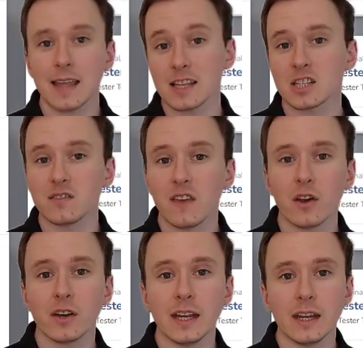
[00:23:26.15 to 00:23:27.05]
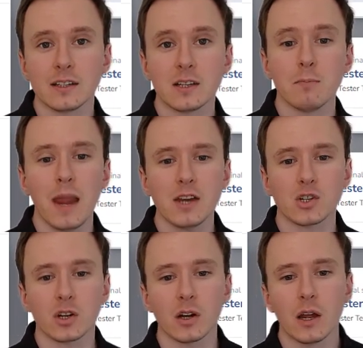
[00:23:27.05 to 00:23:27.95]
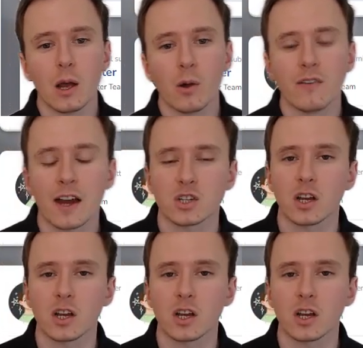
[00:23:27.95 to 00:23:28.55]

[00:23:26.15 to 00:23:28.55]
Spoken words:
severity to major, we've actually